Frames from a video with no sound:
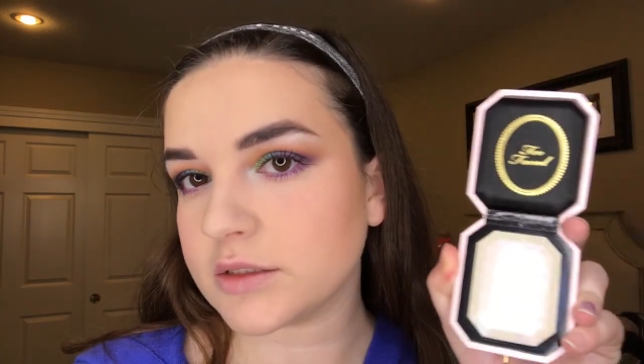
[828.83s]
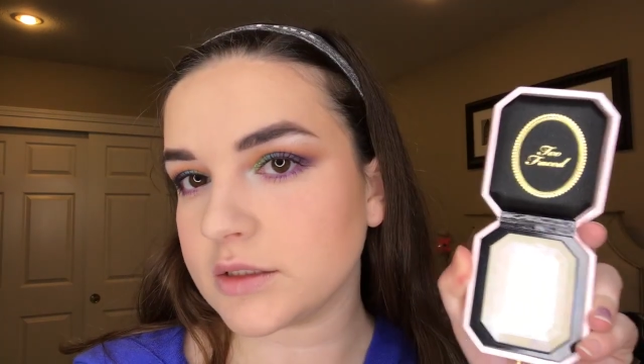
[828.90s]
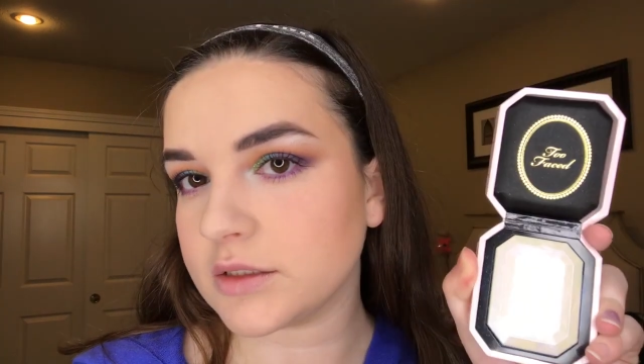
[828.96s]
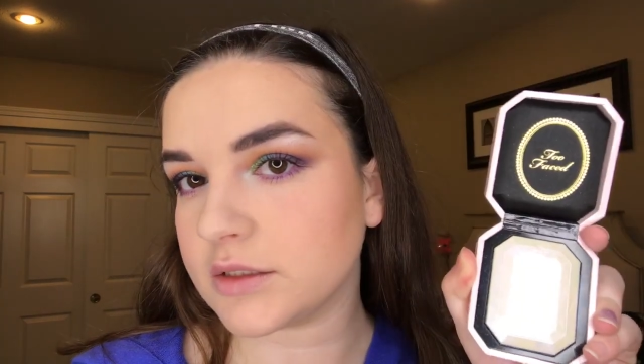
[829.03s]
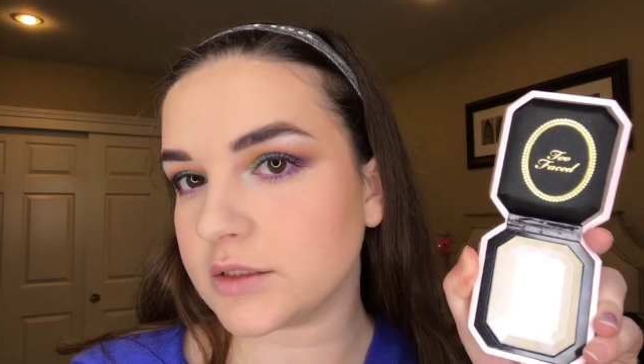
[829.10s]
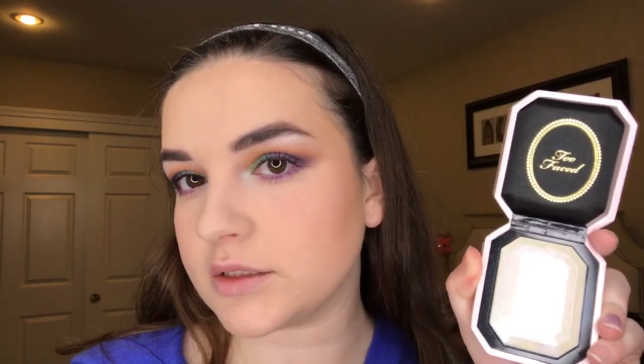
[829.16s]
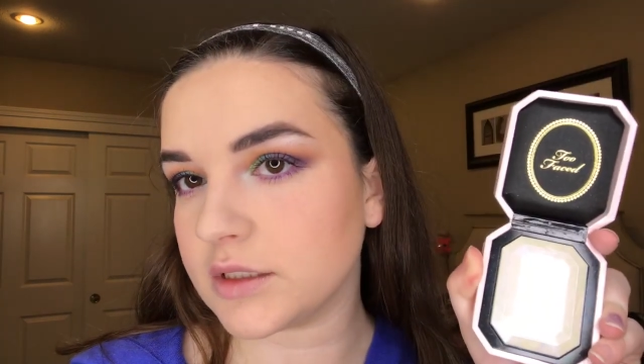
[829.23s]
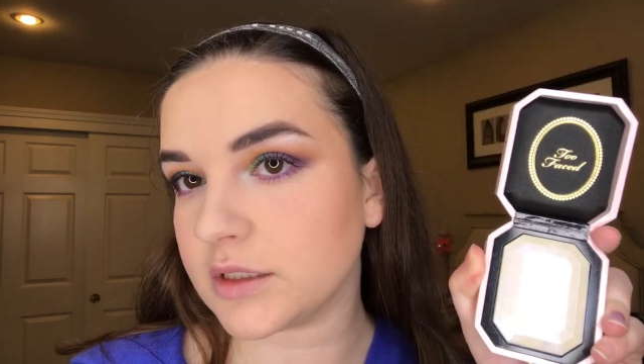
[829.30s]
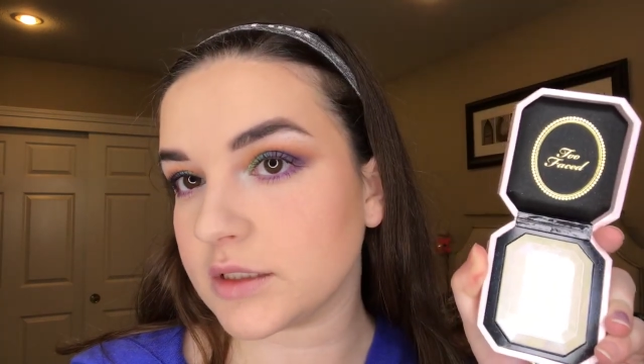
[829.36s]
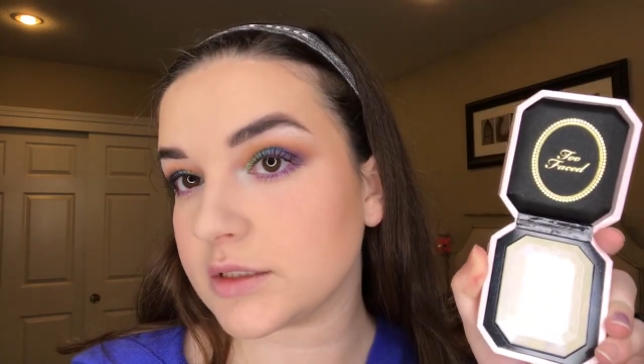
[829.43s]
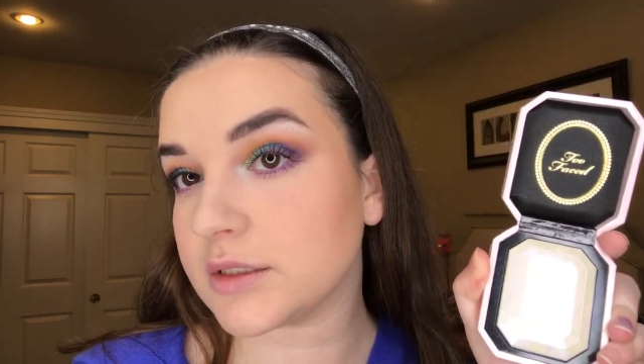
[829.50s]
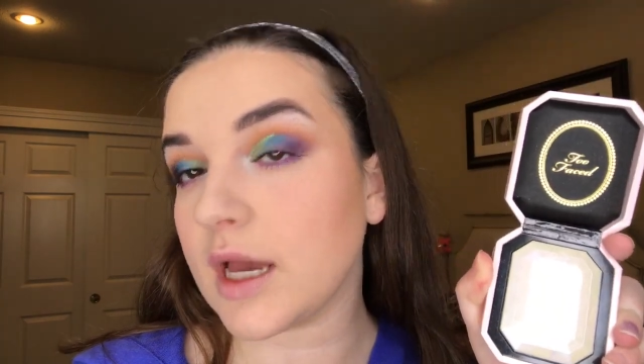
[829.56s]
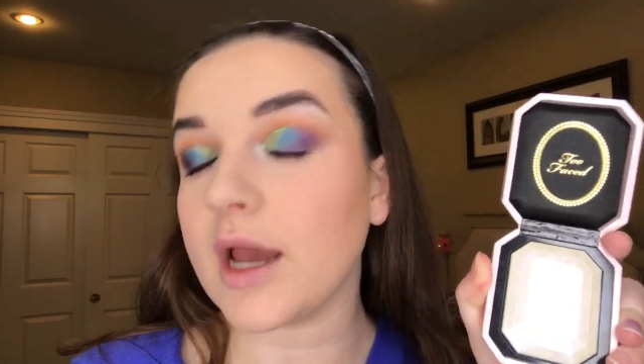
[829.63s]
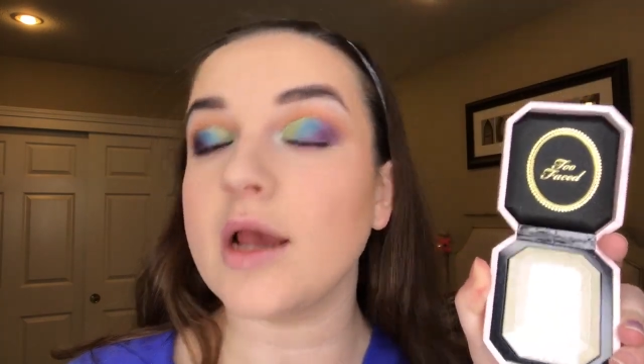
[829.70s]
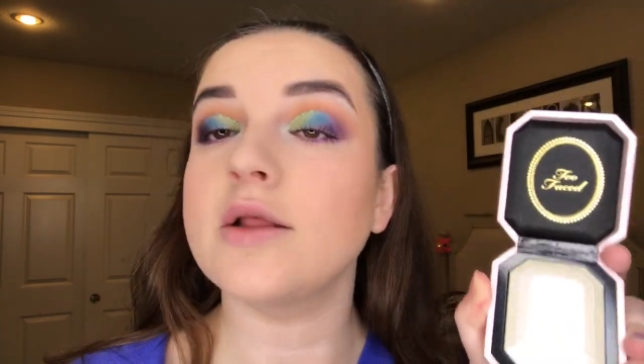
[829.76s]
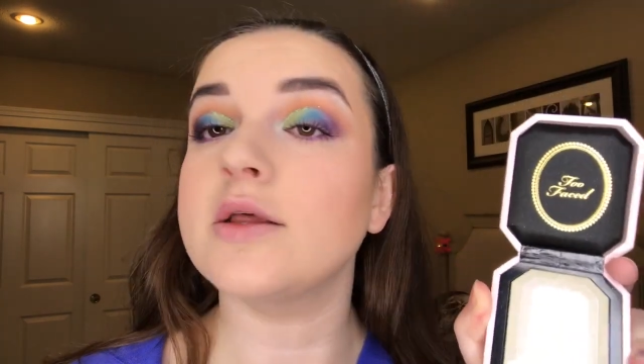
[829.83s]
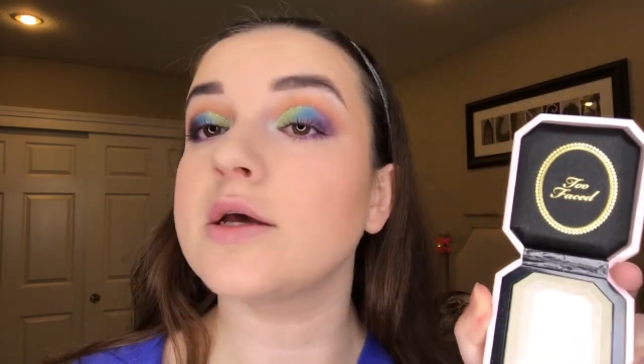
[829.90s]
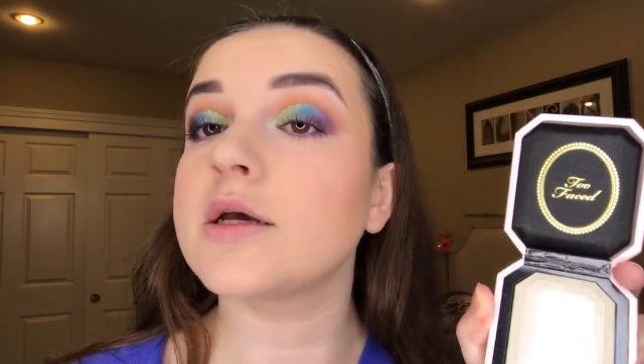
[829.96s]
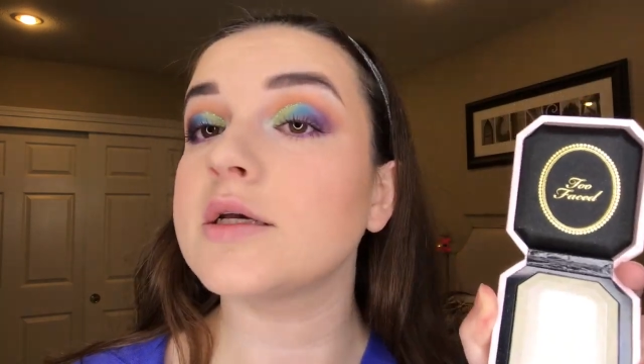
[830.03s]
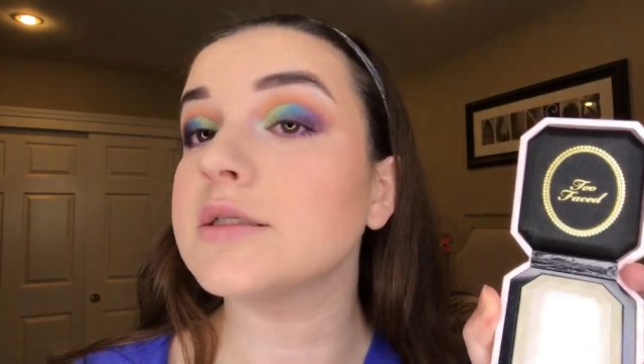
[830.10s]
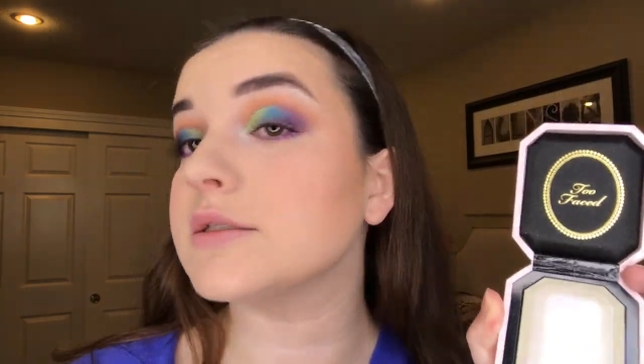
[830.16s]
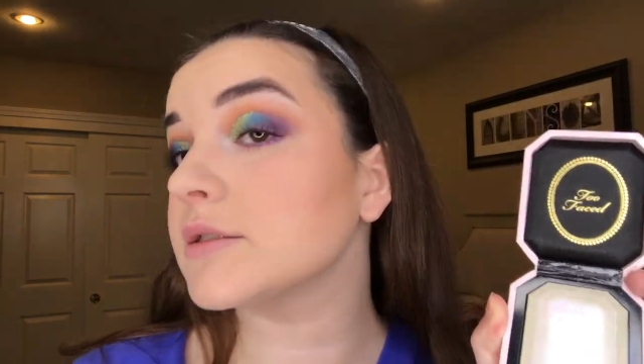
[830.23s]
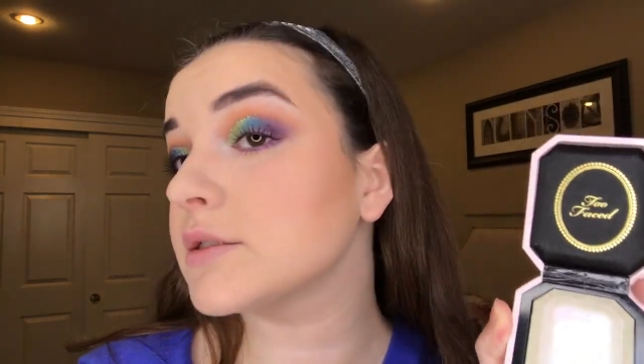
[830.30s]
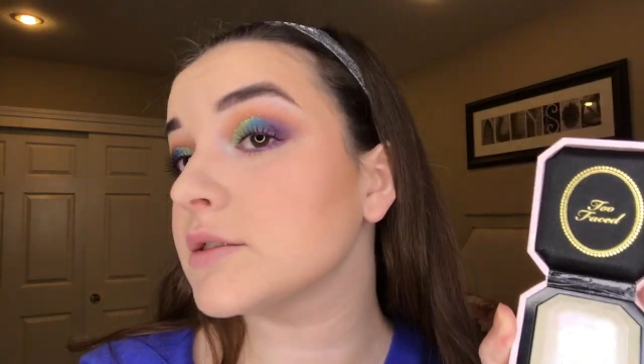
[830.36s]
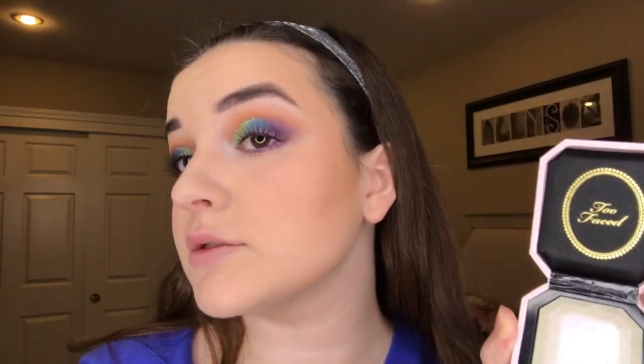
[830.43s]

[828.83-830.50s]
Since this eye look is